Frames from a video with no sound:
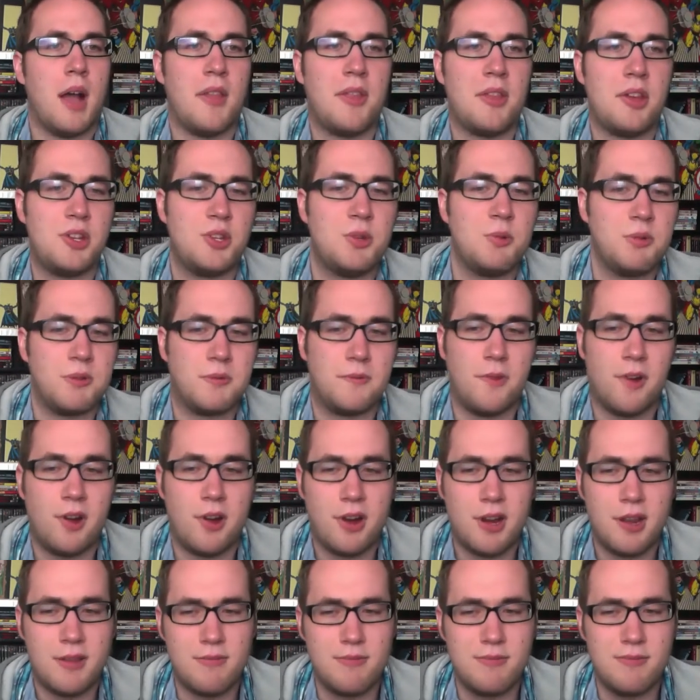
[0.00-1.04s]
she was
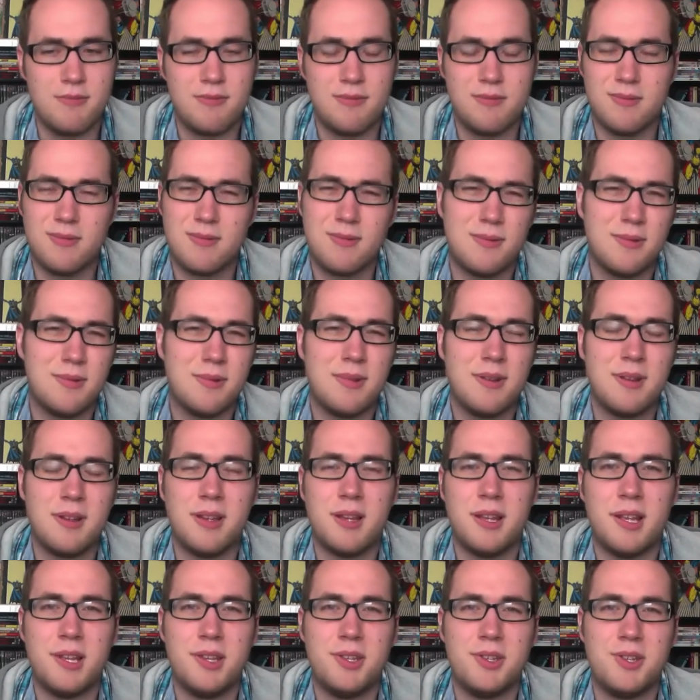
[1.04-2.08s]
very
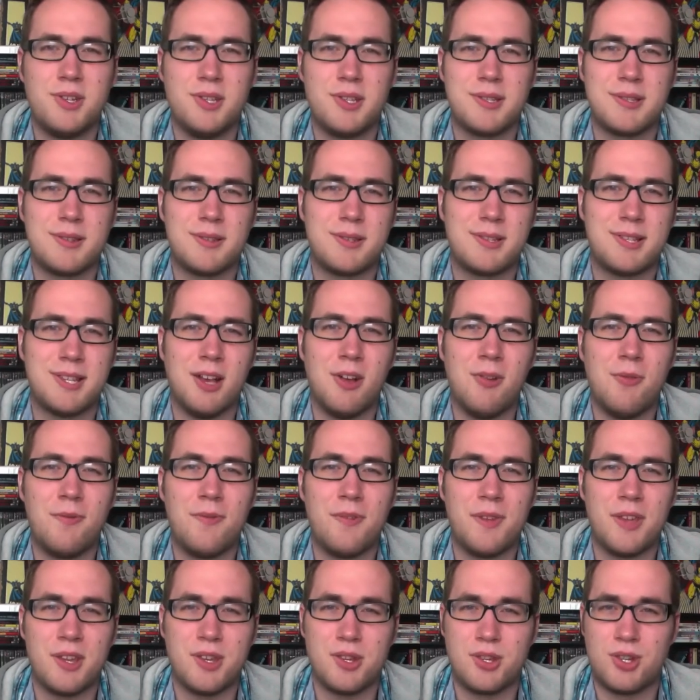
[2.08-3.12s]
just
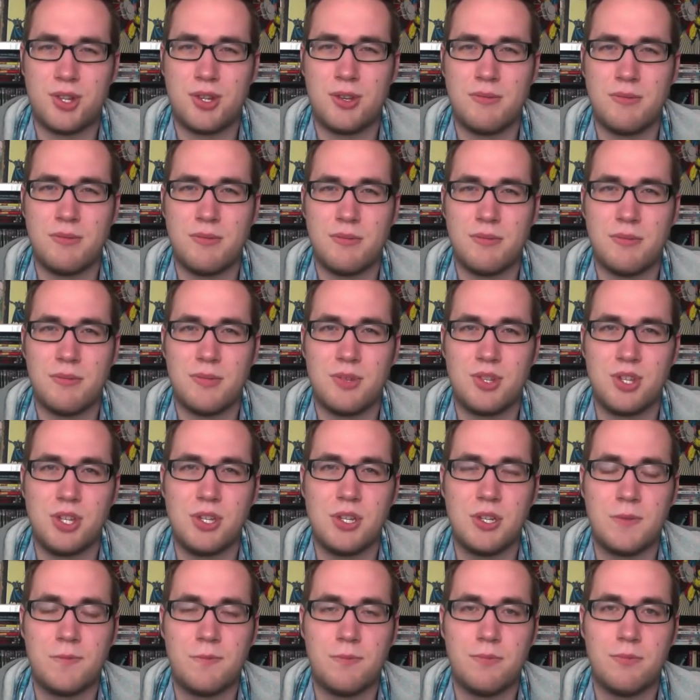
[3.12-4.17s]
selfish. She
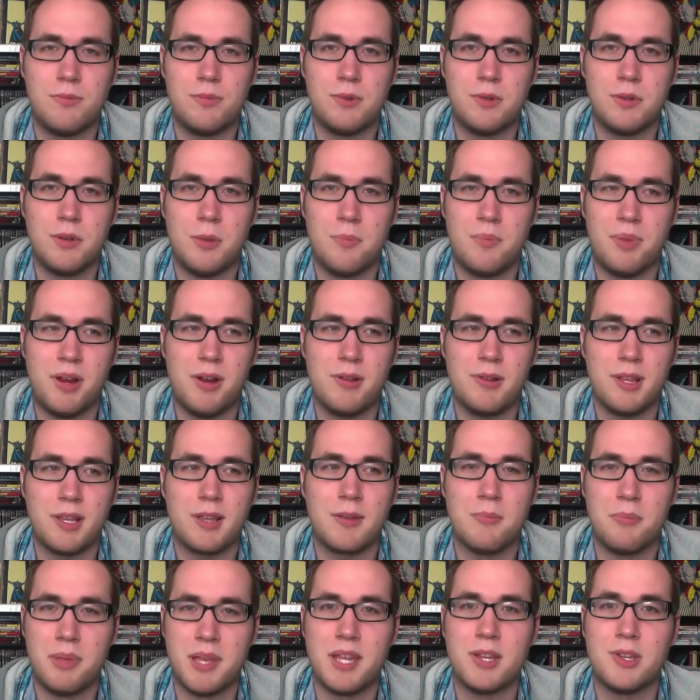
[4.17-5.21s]
just appeared like a
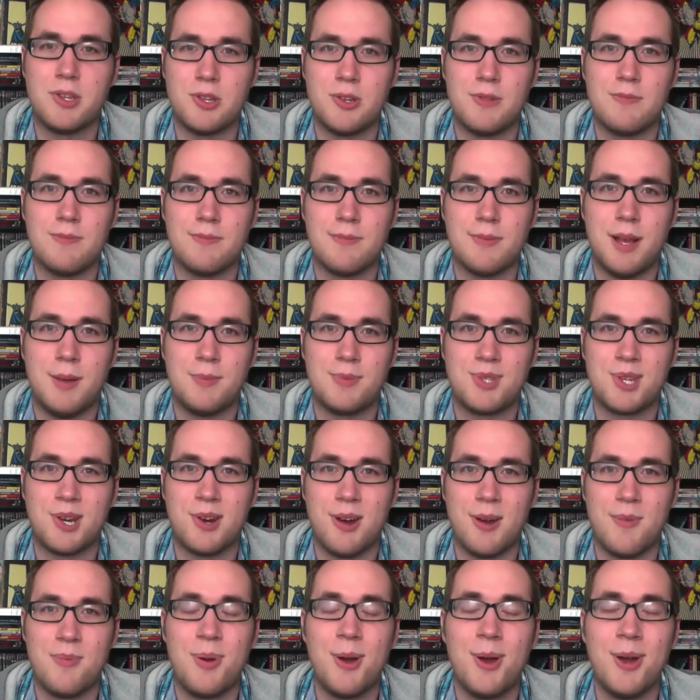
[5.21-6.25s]
bitch. I'm
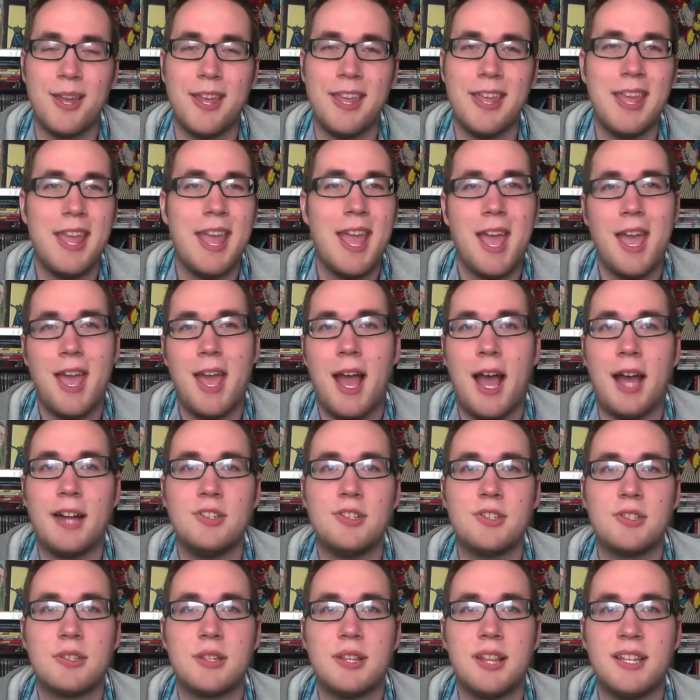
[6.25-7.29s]
sorry, but
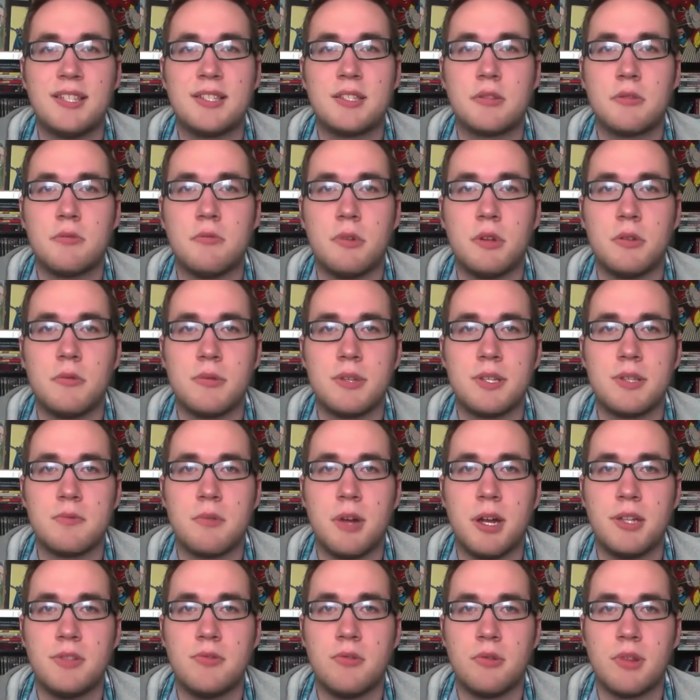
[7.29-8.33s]
that's the one reason why
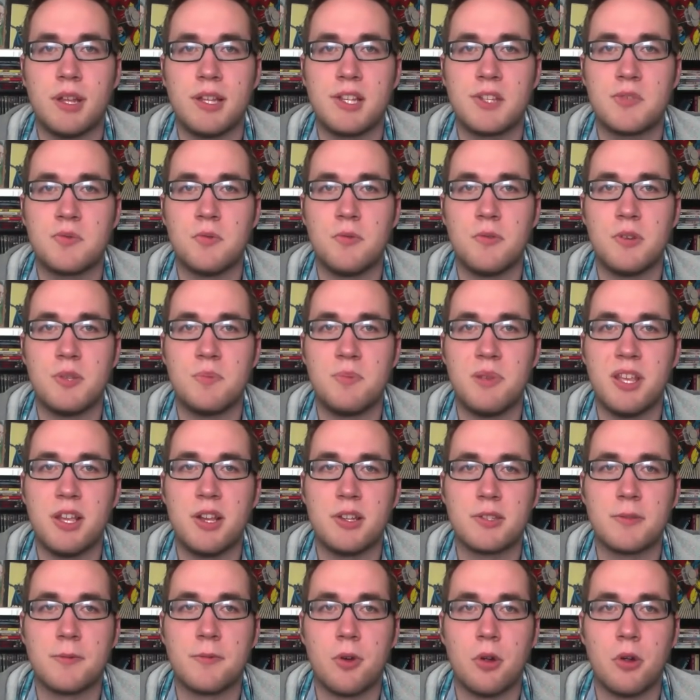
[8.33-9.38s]
I don't like this movie, is
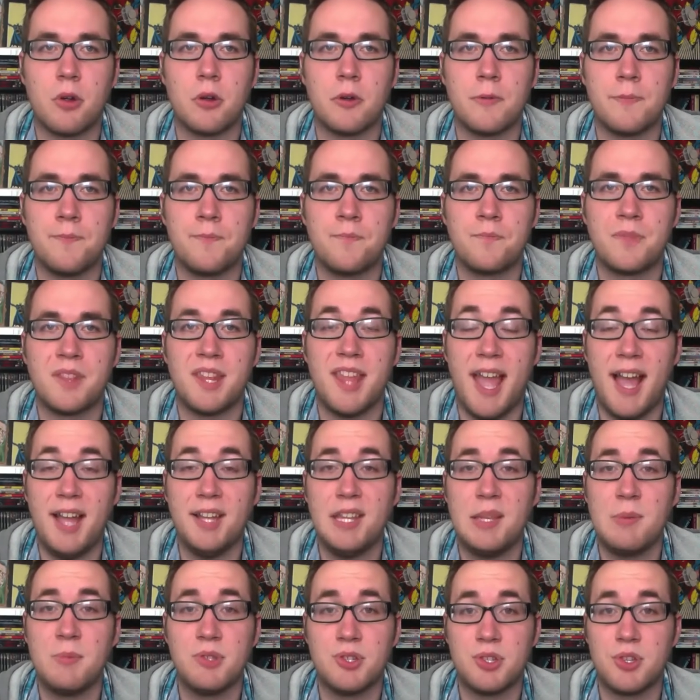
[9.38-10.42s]
because of her. The
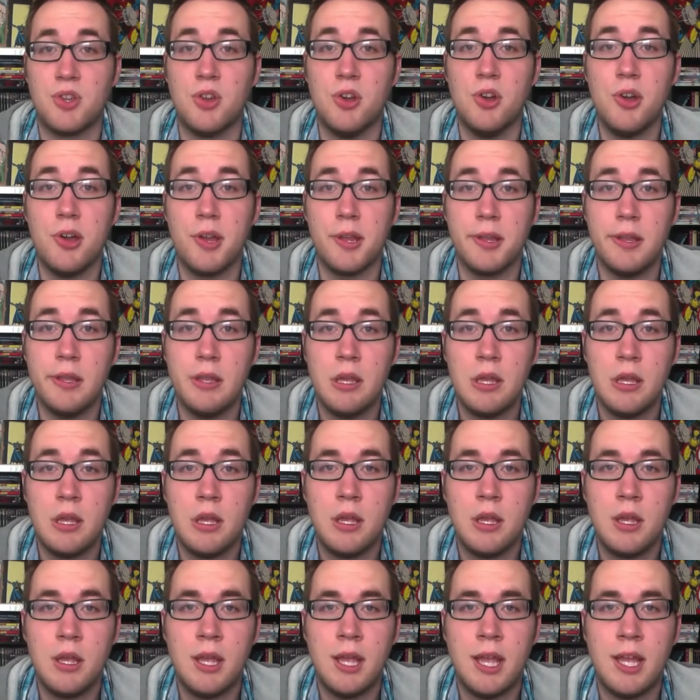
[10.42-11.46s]
acting was good.
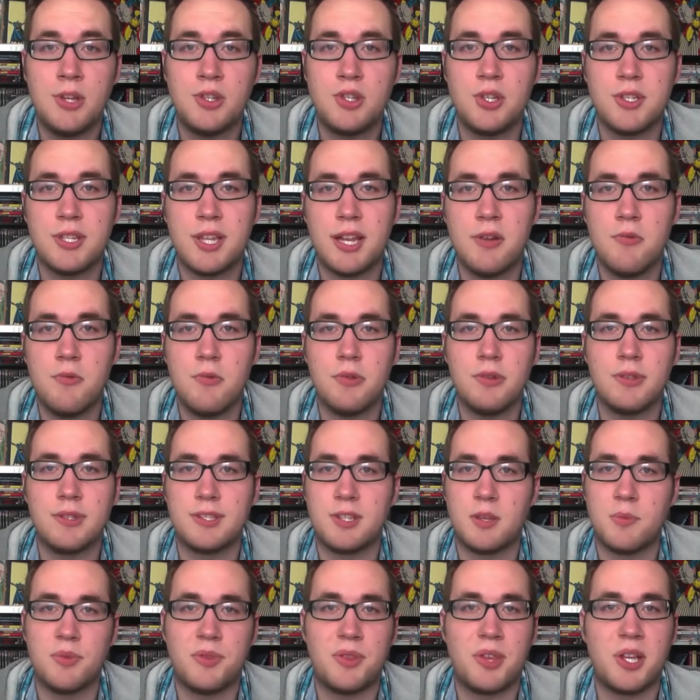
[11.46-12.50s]
It's just I didn't really
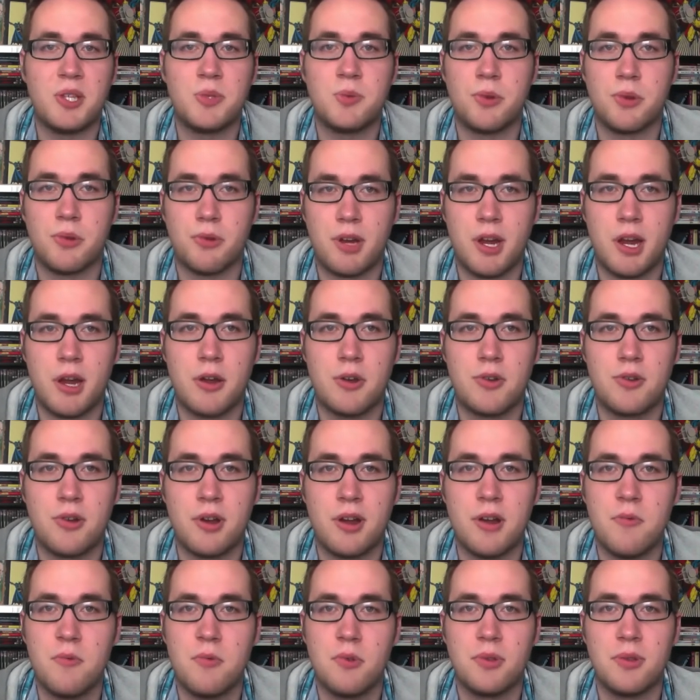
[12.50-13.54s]
sympathize with her character. I
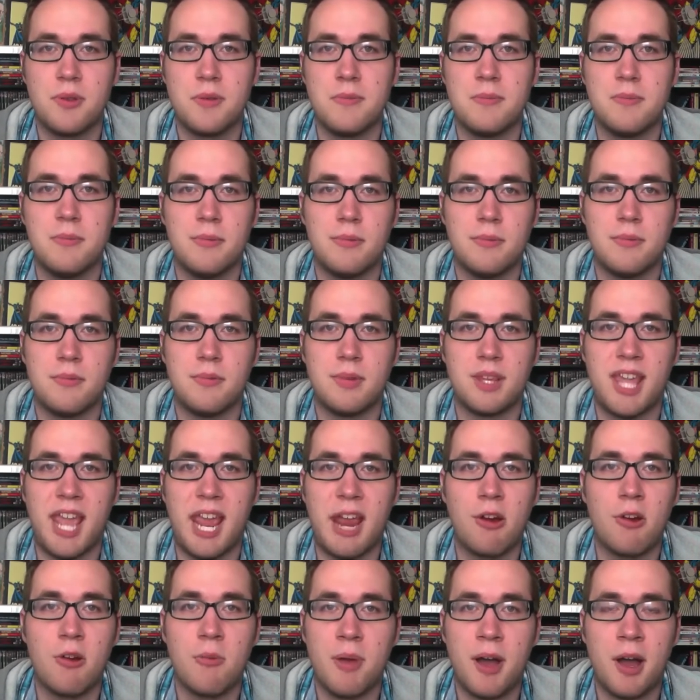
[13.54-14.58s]
didn't really
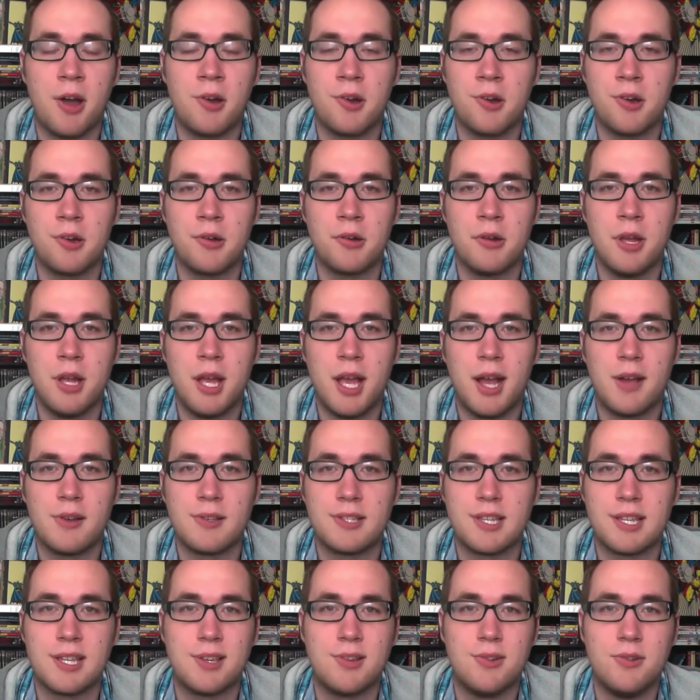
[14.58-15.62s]
care about her. I was
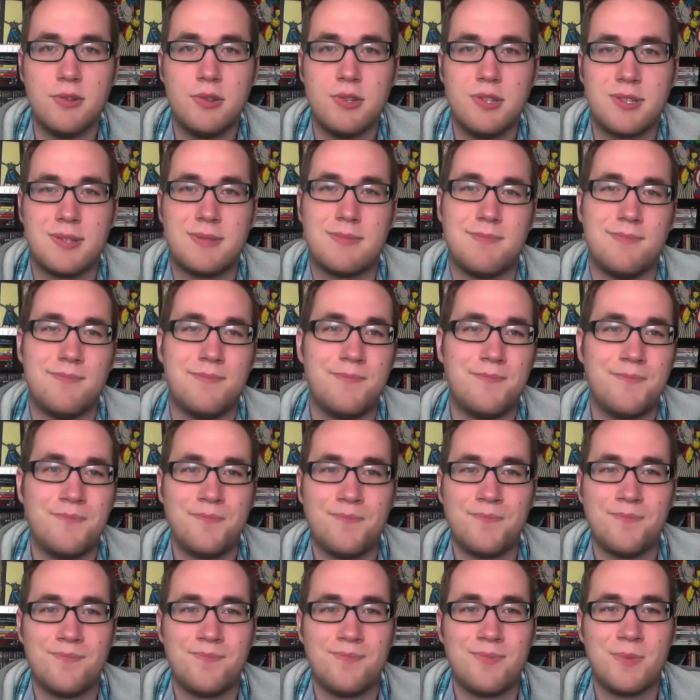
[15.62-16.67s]
like, you're
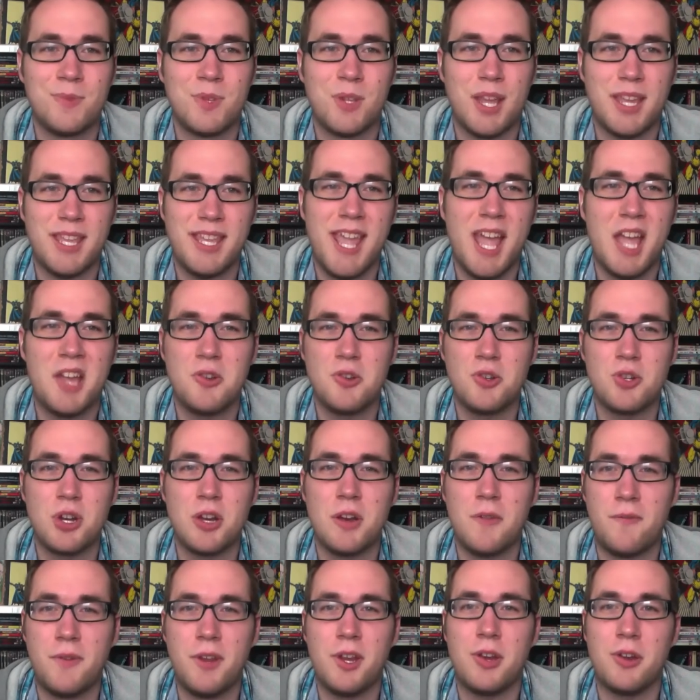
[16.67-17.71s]
trying
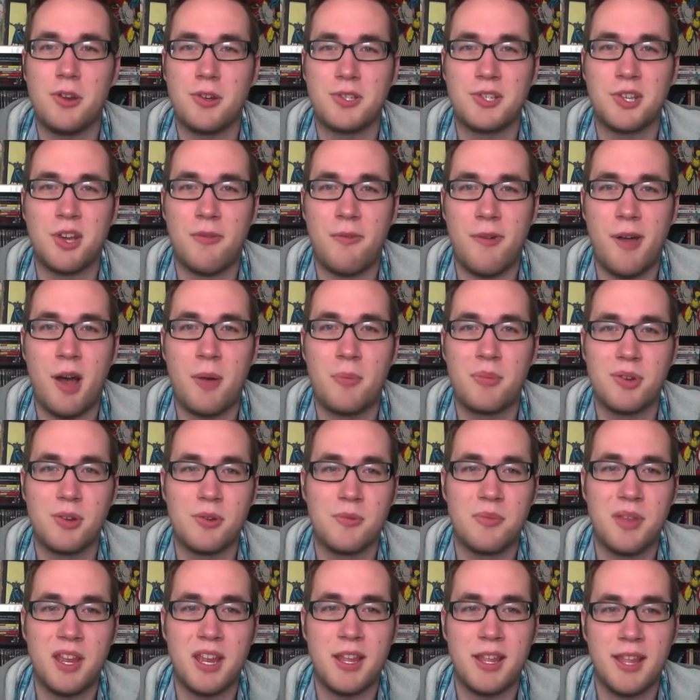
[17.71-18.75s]
to figure yourself out, but you're
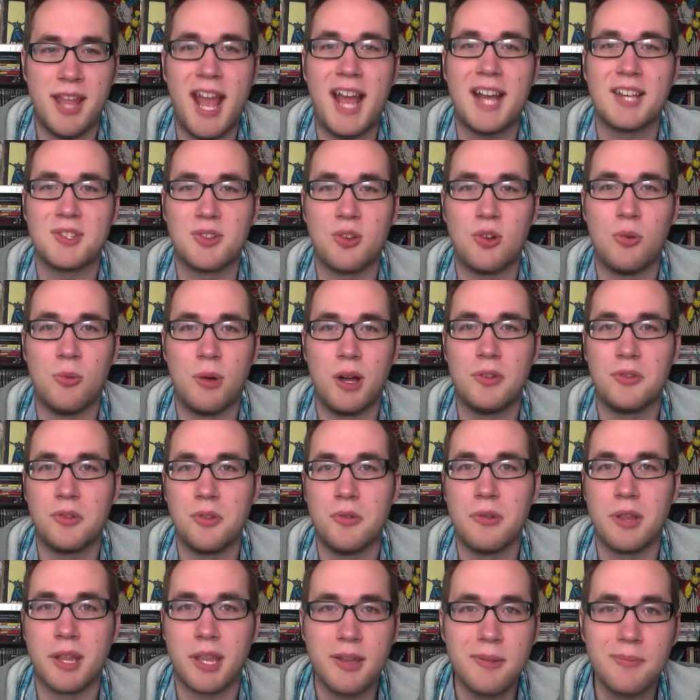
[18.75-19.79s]
being an asshole while
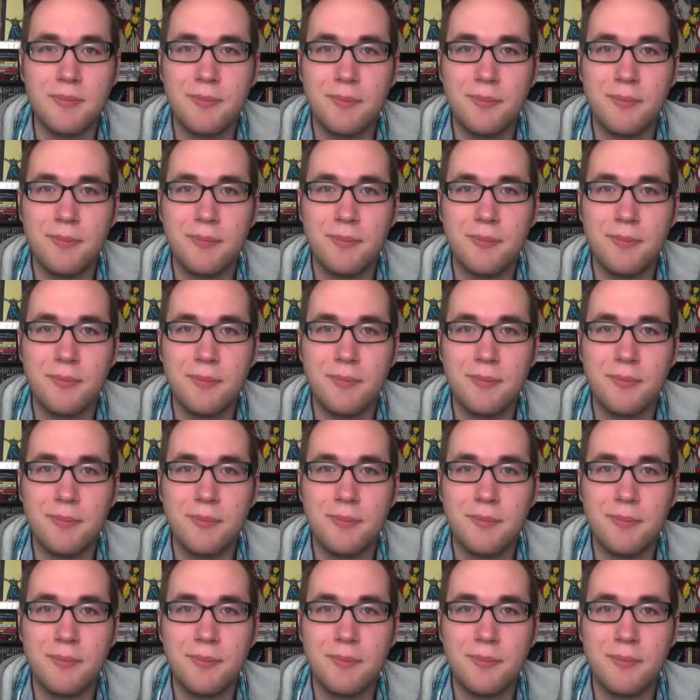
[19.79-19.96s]
doing it.